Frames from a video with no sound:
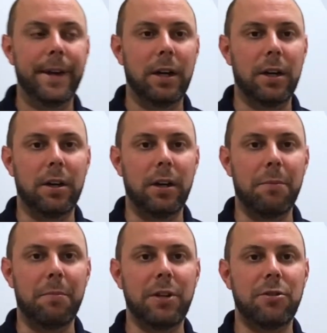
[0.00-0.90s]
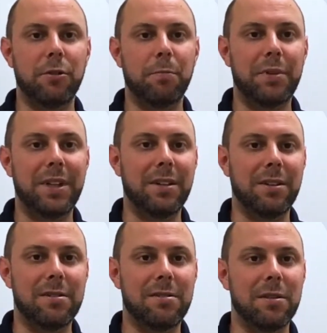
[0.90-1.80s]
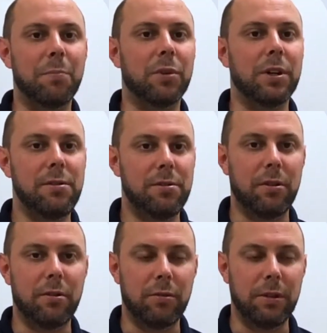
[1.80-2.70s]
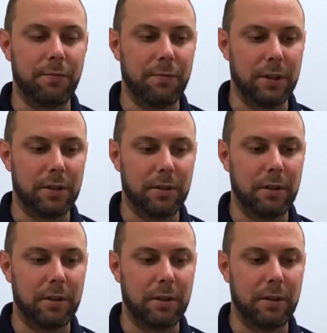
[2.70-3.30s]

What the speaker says: It makes your platelets slippery, so if